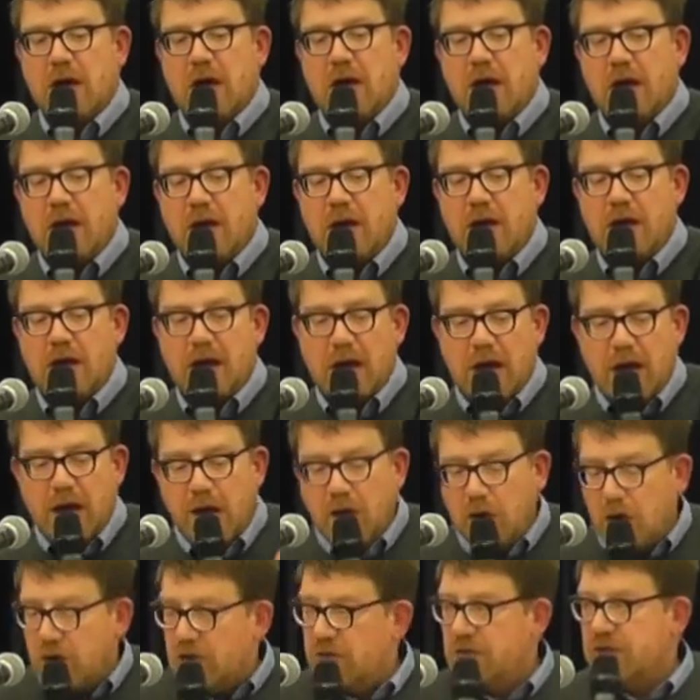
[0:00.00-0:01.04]
A
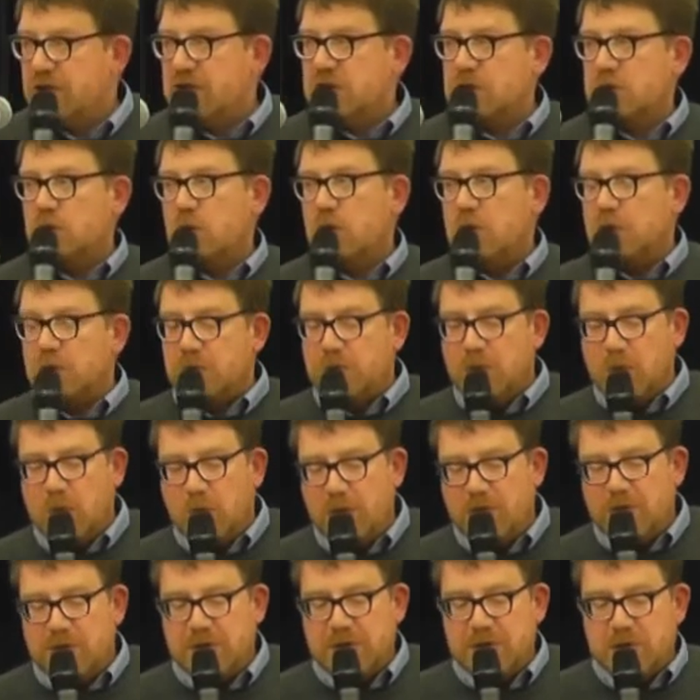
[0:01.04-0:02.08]
lot of this, what
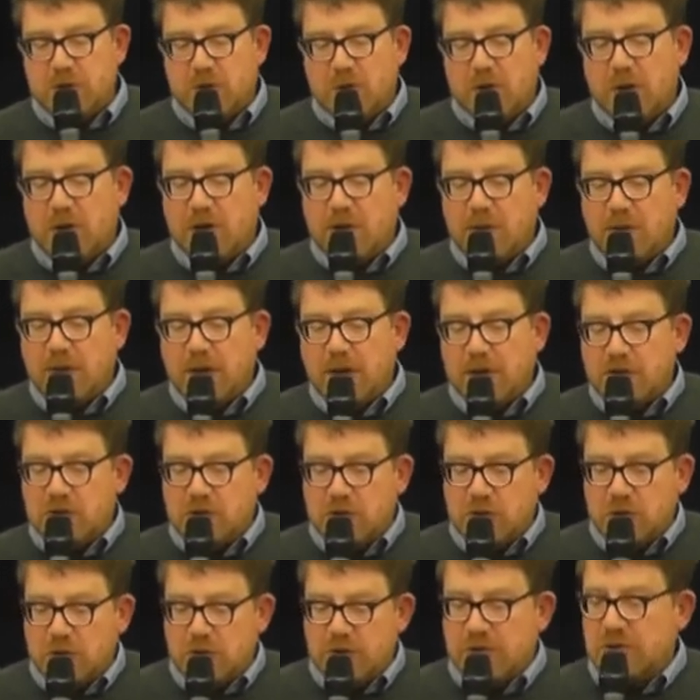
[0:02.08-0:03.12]
we've been talking about, to
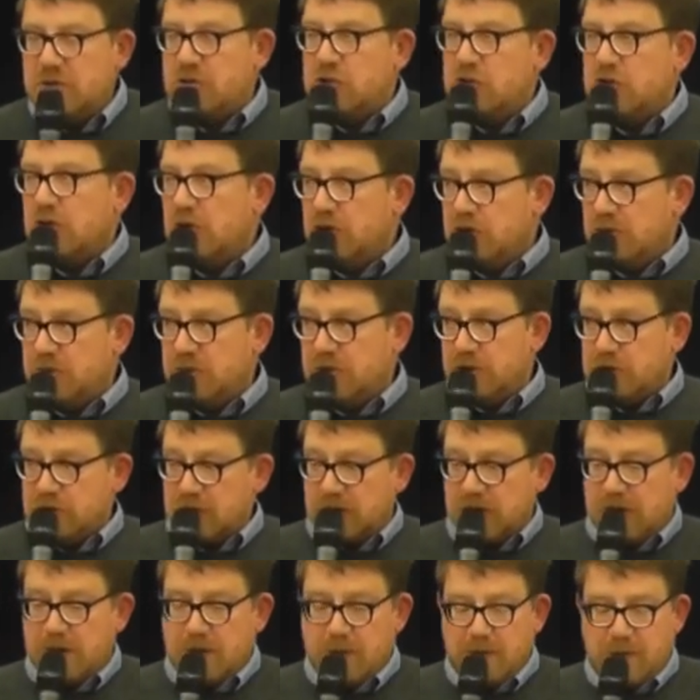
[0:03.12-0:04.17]
do with this child abuse
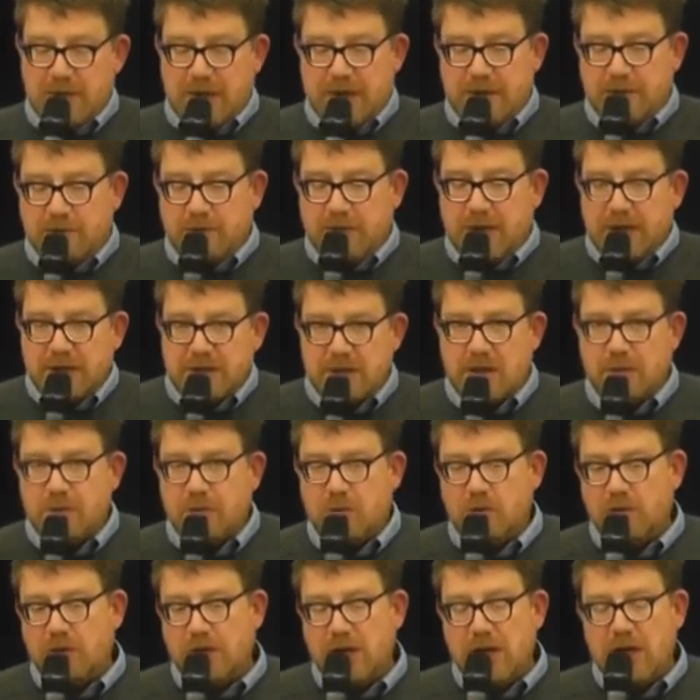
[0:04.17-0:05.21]
that Ben picked
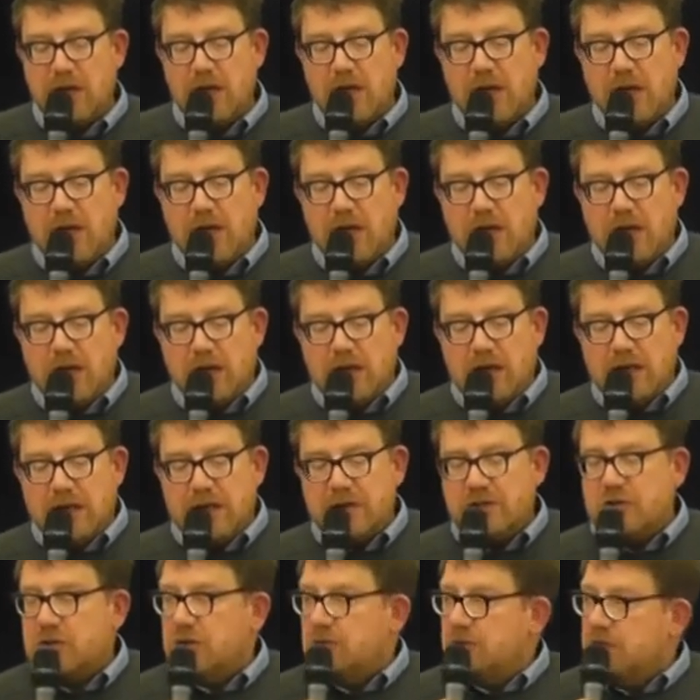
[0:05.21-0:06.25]
up on,
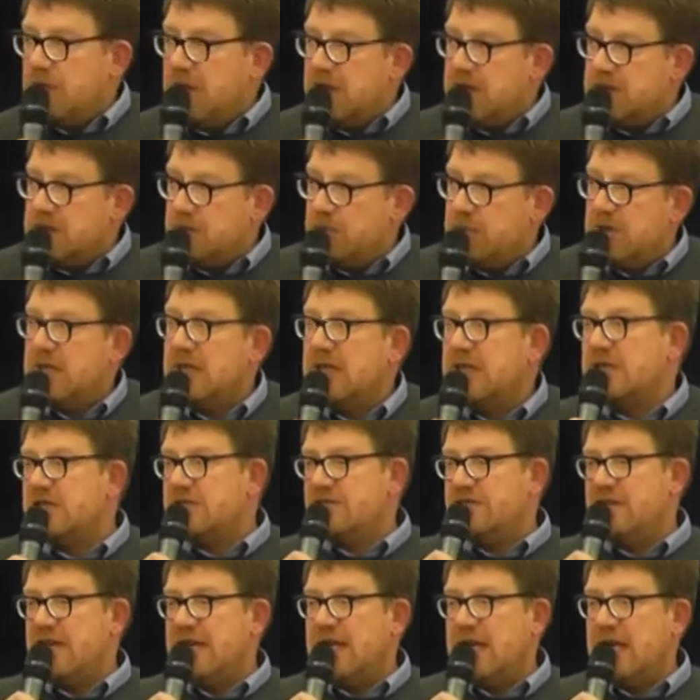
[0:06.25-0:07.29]
is a
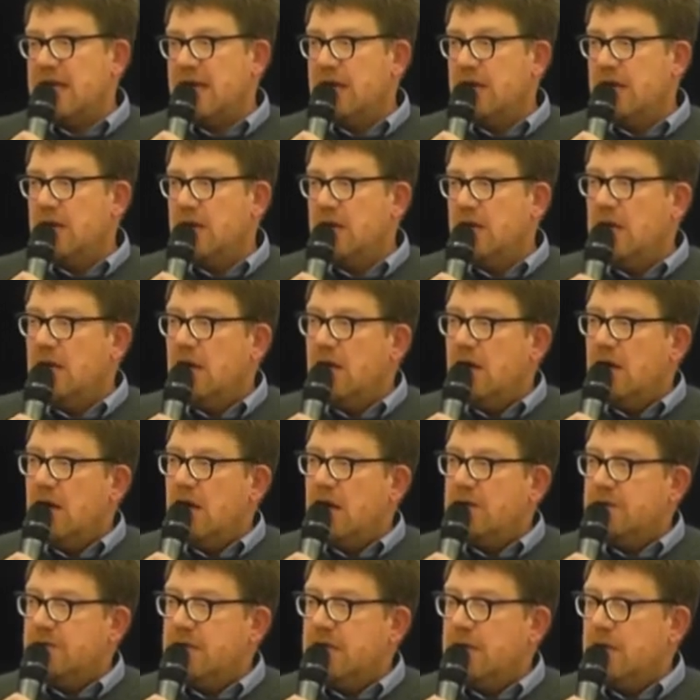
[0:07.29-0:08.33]
police failure.
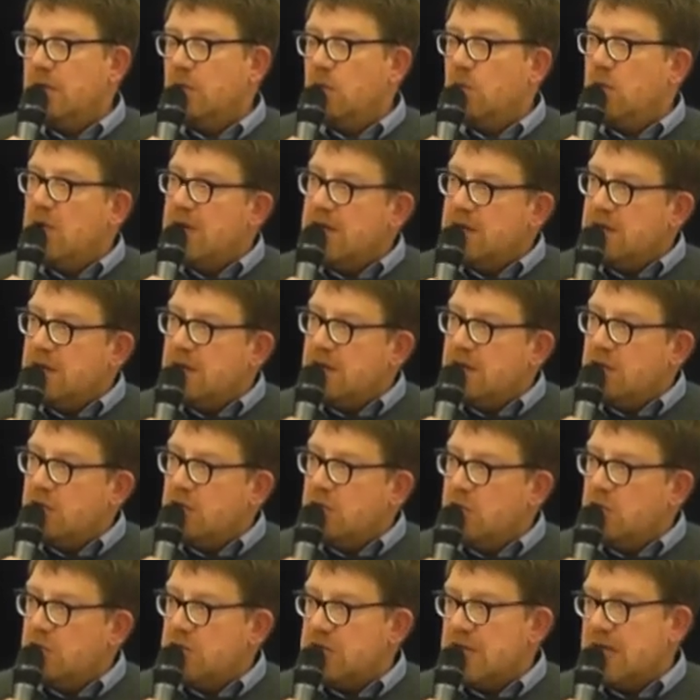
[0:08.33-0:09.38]
I think when
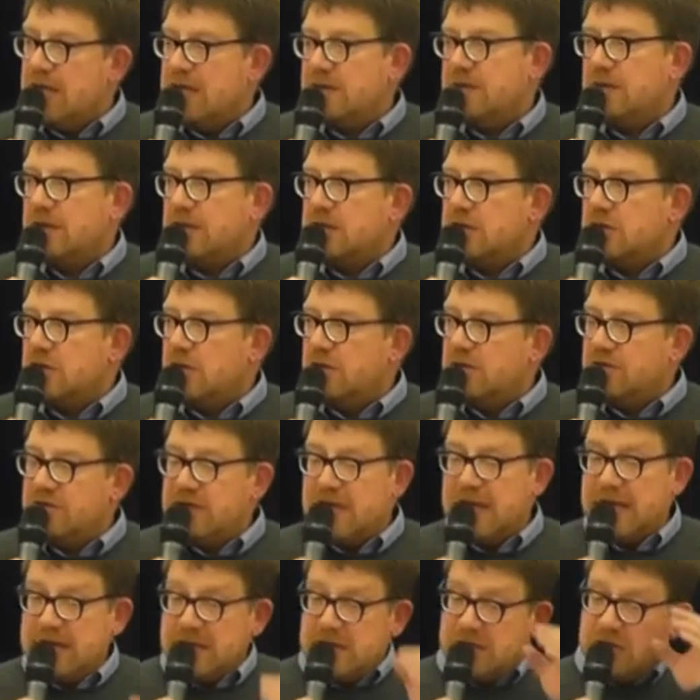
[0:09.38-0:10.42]
you take these kind of
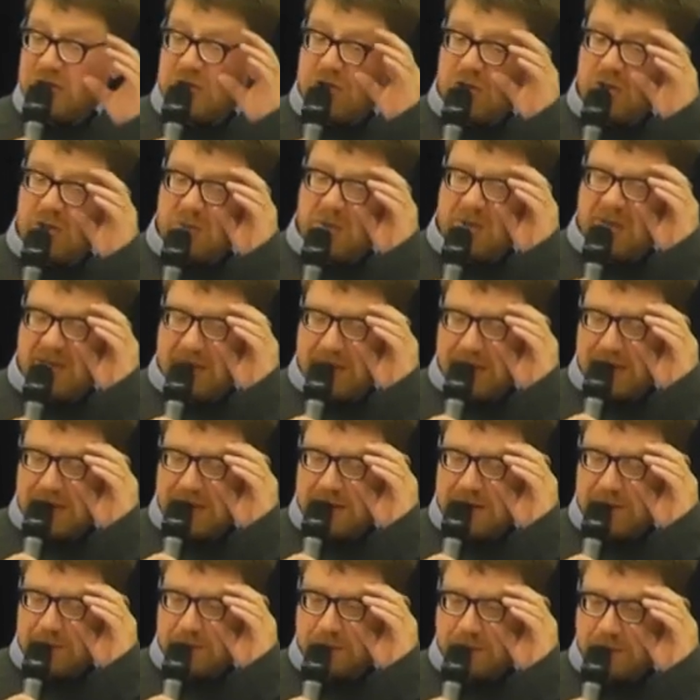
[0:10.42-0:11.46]
cases to the
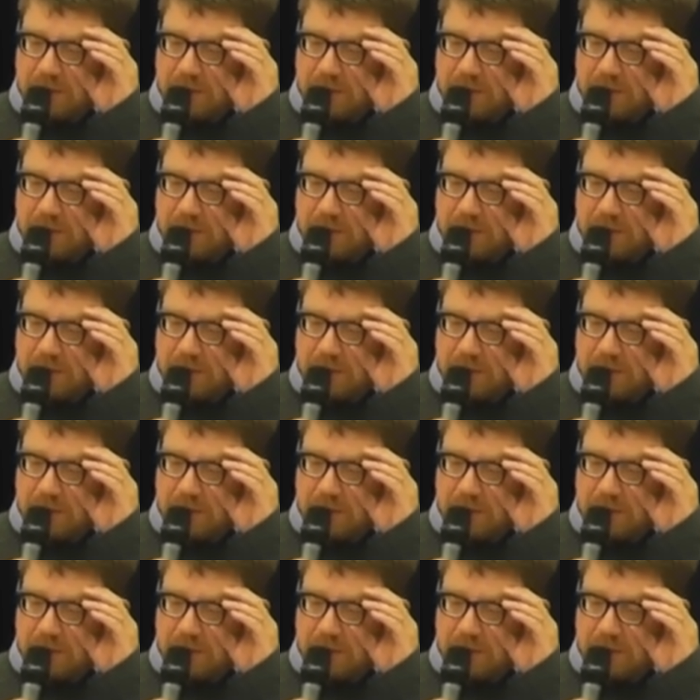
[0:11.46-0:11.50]
police